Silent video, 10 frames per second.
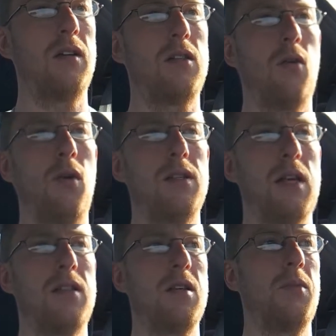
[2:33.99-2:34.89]
So always
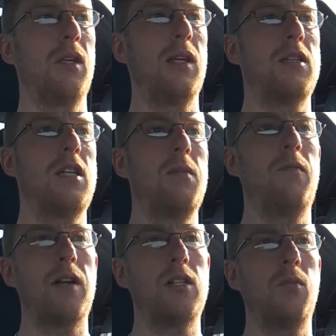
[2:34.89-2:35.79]
add something like steamed
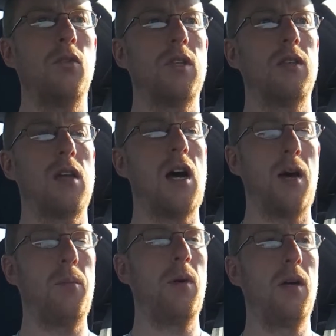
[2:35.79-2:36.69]
vegetables on
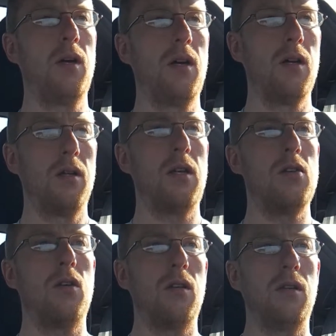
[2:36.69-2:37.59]
top that
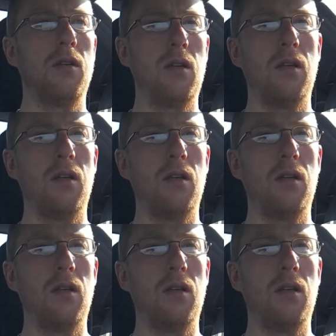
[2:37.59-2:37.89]
you can